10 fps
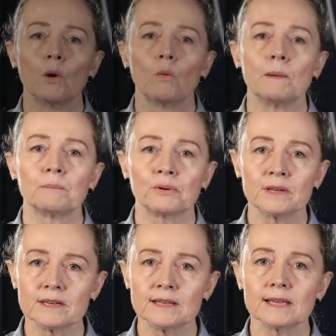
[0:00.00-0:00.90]
When
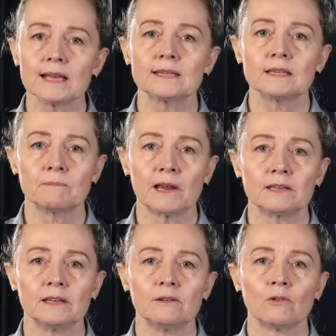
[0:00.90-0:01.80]
prisoners are
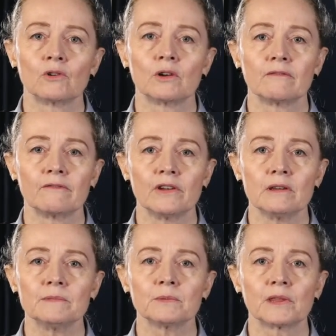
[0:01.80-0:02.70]
suspected or
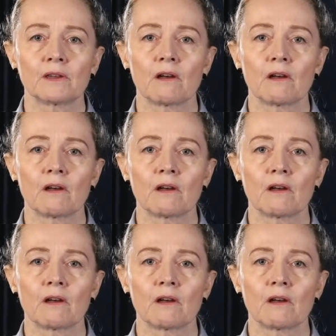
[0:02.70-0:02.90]
confirmed with